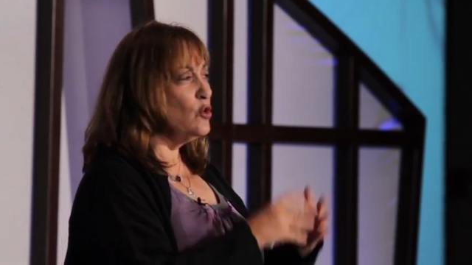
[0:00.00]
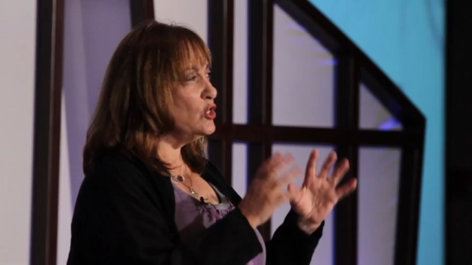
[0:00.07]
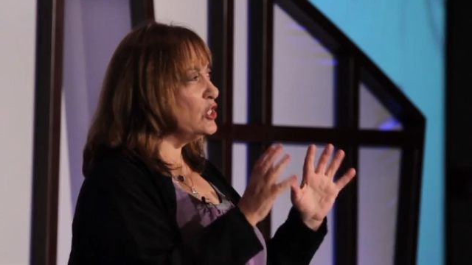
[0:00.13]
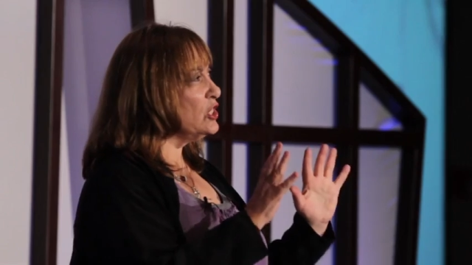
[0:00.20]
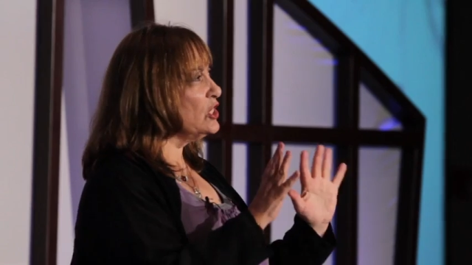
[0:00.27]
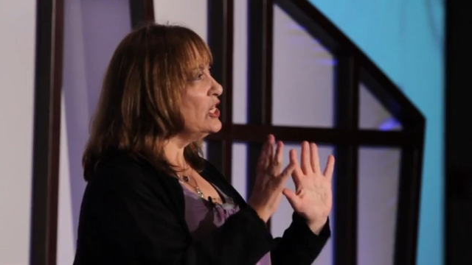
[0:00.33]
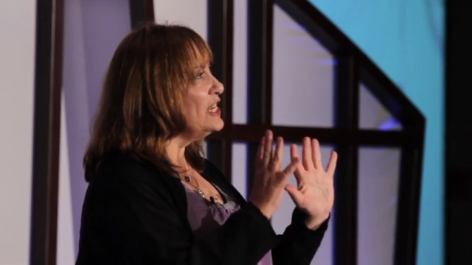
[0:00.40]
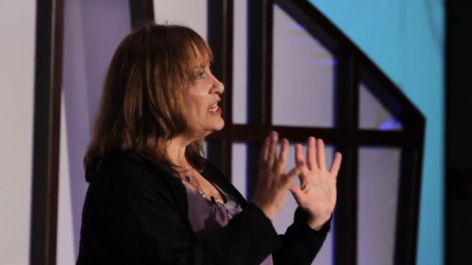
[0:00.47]

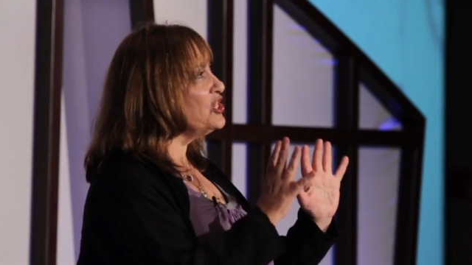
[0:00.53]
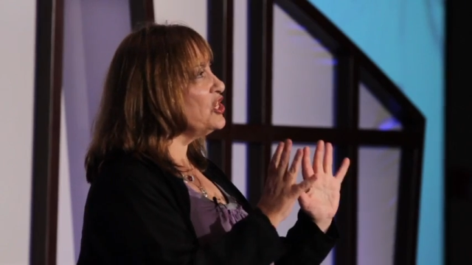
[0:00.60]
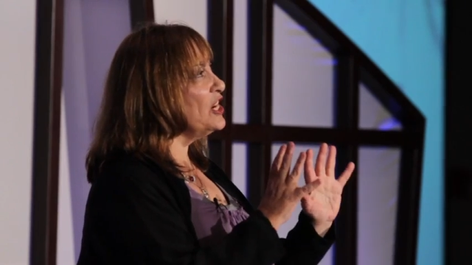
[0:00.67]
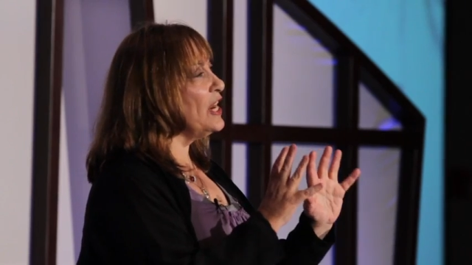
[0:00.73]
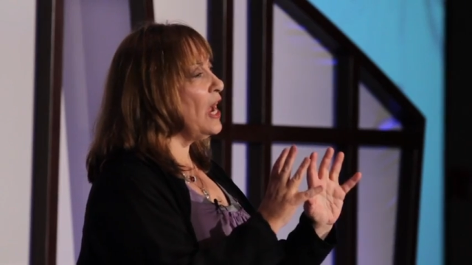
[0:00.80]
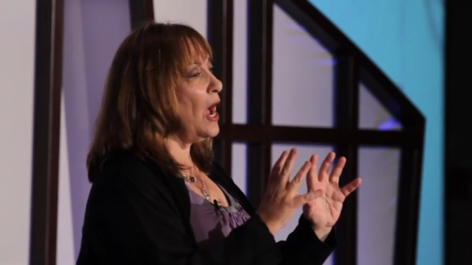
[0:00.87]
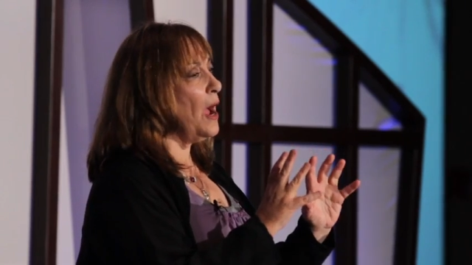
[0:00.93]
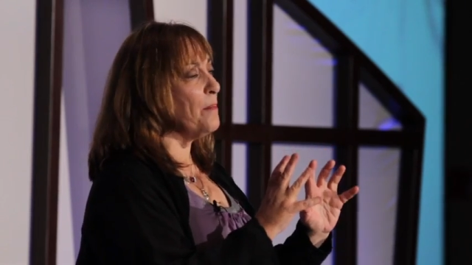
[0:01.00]
who's
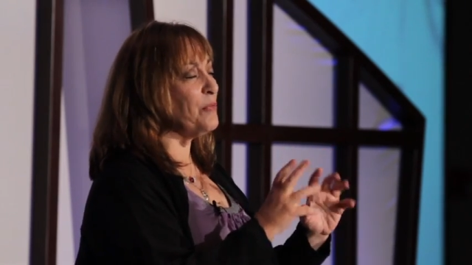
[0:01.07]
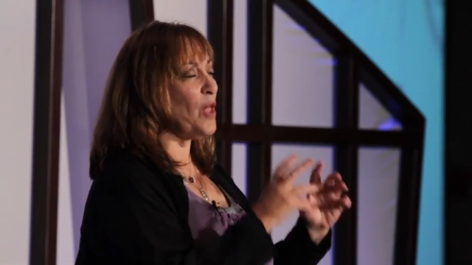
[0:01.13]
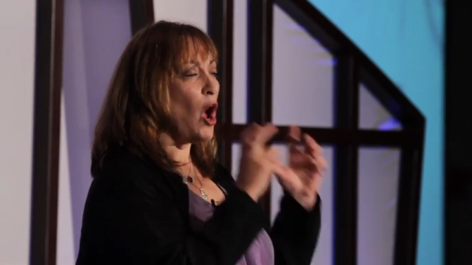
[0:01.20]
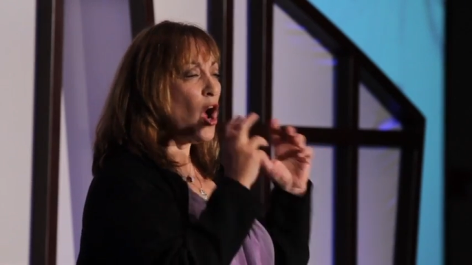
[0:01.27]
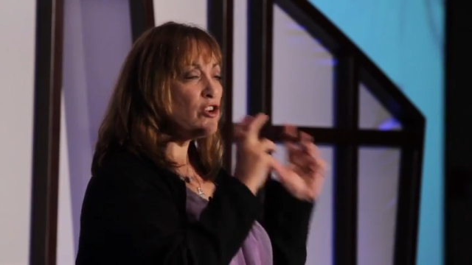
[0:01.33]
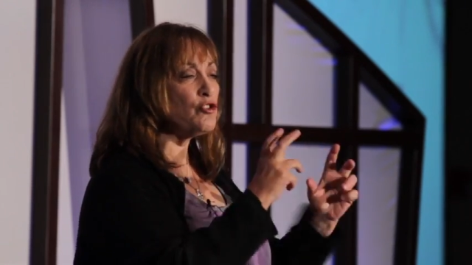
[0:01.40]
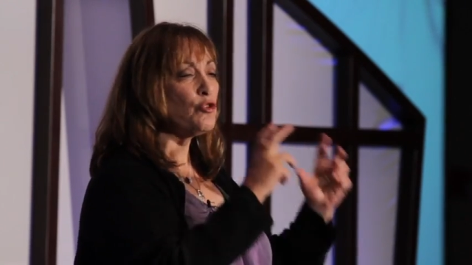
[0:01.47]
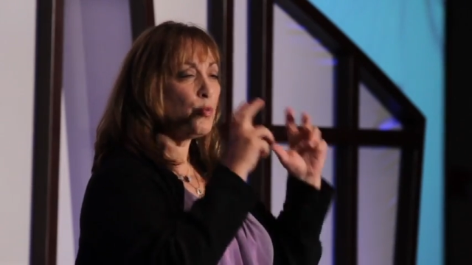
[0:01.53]
teaching
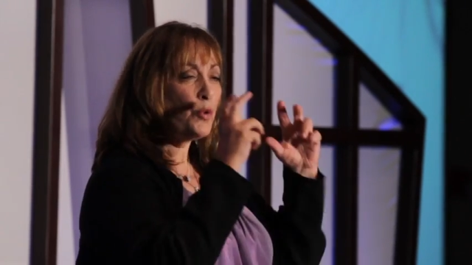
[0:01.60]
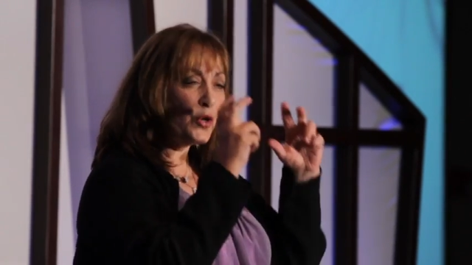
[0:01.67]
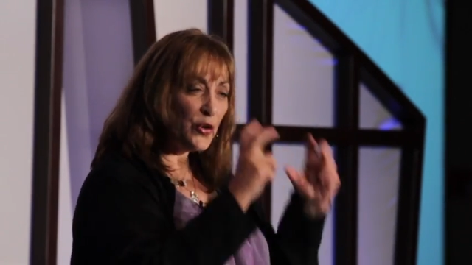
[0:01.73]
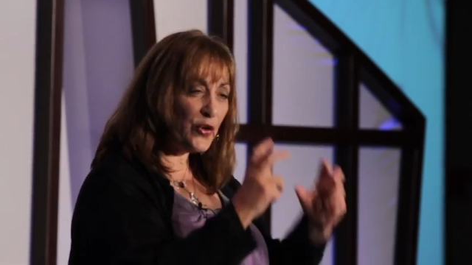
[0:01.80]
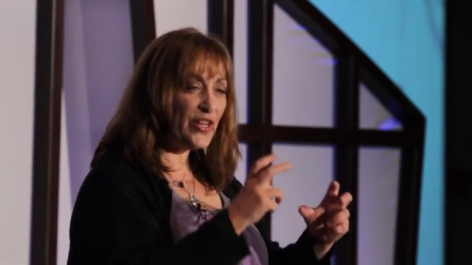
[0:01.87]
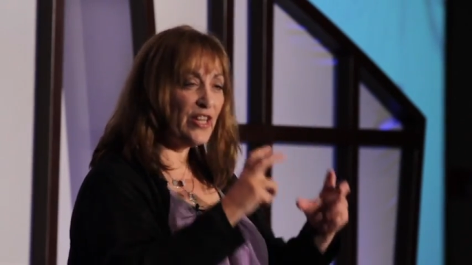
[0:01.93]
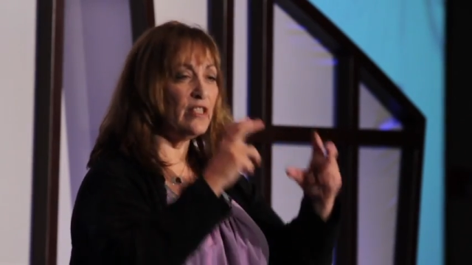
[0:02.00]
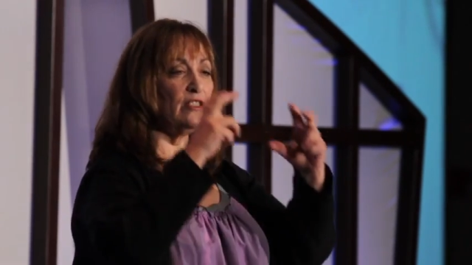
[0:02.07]

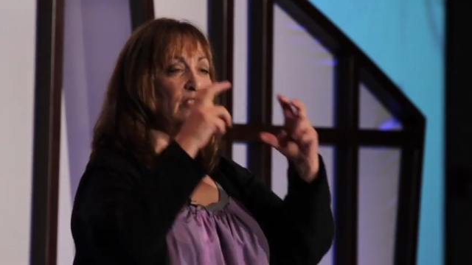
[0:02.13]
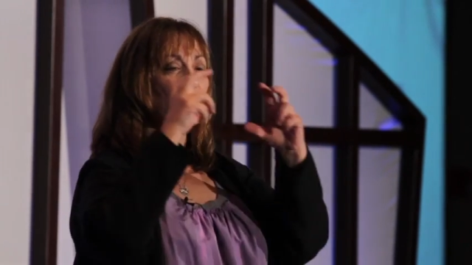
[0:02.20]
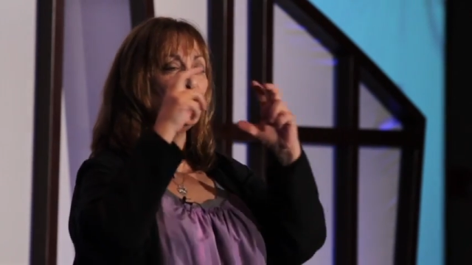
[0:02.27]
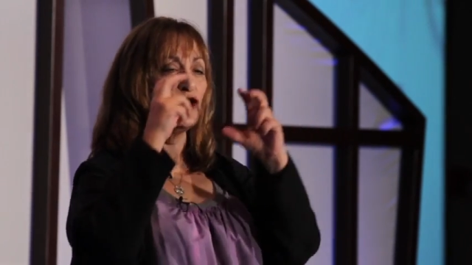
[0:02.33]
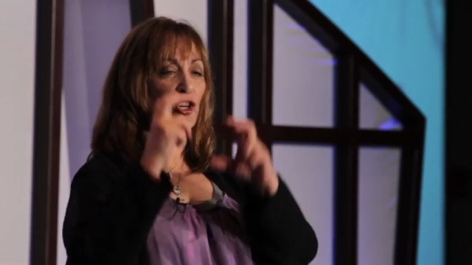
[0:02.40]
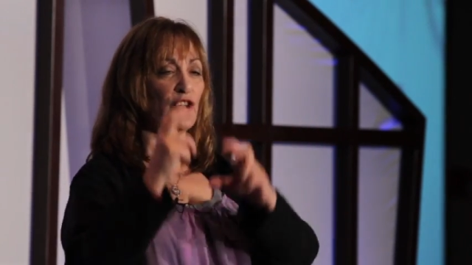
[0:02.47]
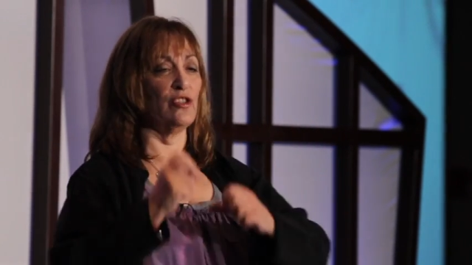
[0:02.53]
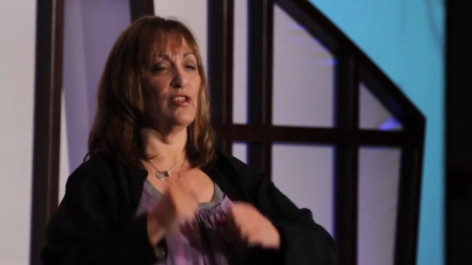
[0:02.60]

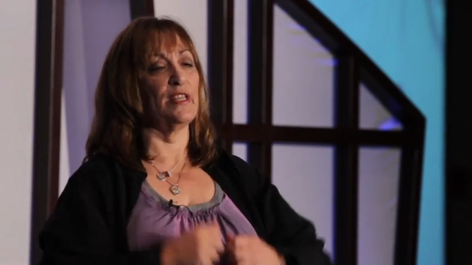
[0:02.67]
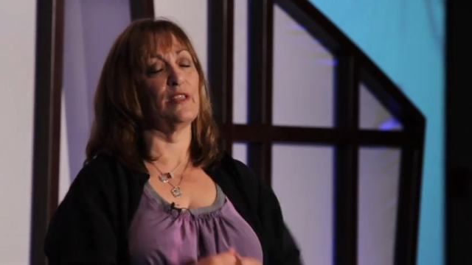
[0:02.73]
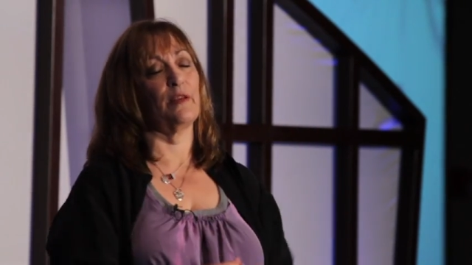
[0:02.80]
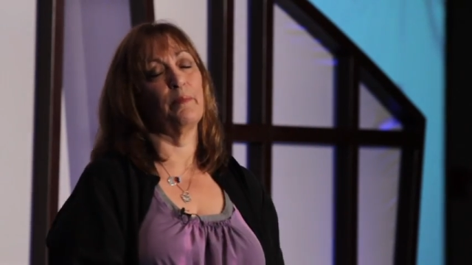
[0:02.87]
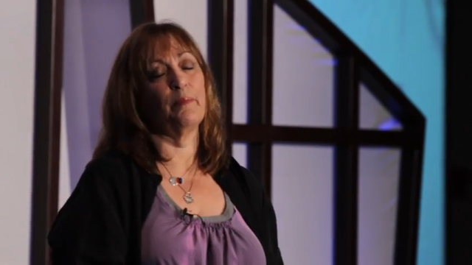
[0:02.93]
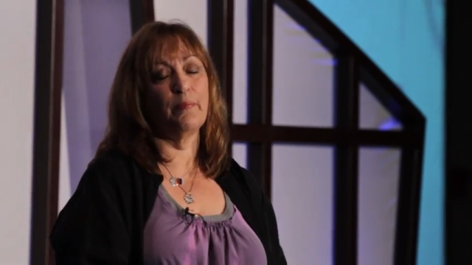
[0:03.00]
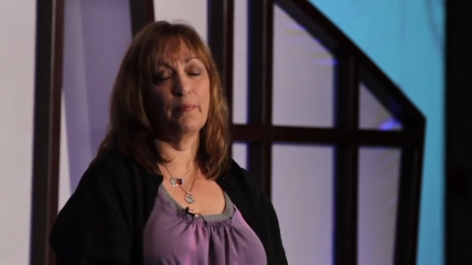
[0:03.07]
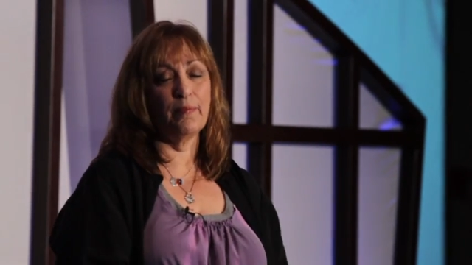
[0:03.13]
entrepreneurial journalism.